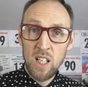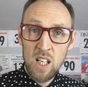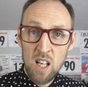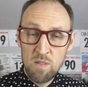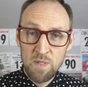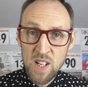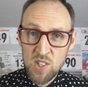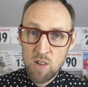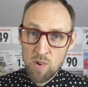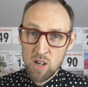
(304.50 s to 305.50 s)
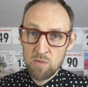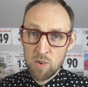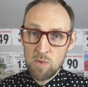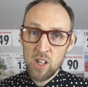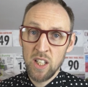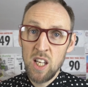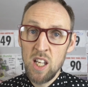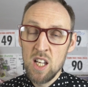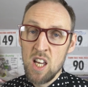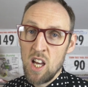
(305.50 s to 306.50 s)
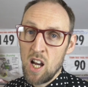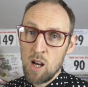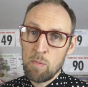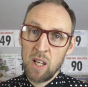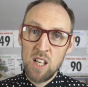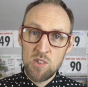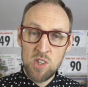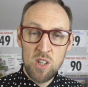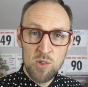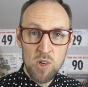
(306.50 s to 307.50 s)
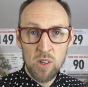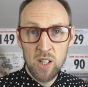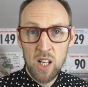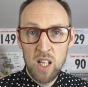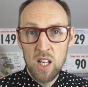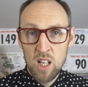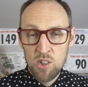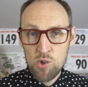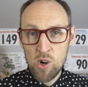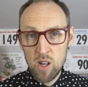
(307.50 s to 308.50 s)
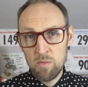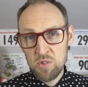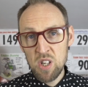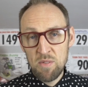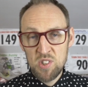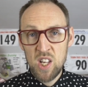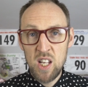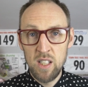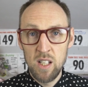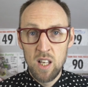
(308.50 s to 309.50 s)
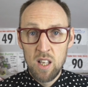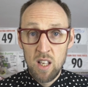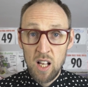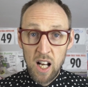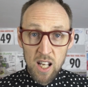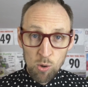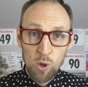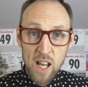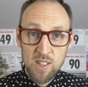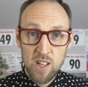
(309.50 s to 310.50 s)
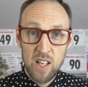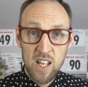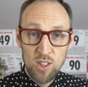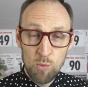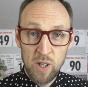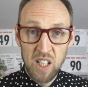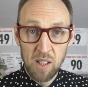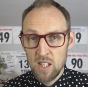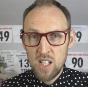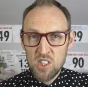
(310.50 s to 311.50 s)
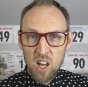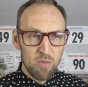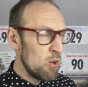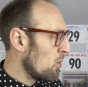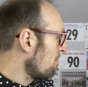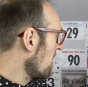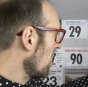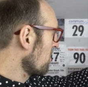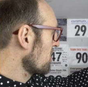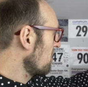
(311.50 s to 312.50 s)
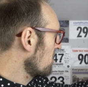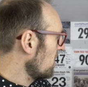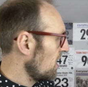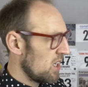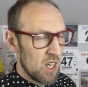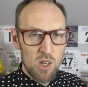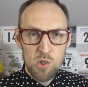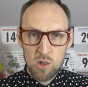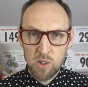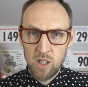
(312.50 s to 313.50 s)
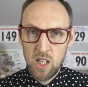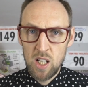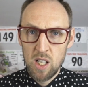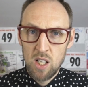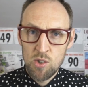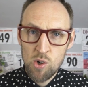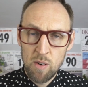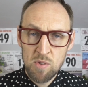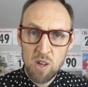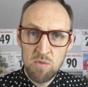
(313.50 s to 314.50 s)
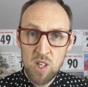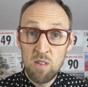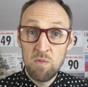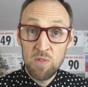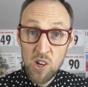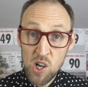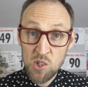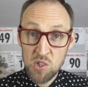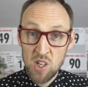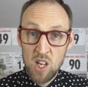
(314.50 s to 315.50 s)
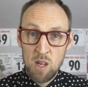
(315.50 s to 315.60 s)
the Infinity Run from Nike up against the Saucony Triumph 17 a little later in the week. Need to get a few more miles into the Saucony Triumph 17 first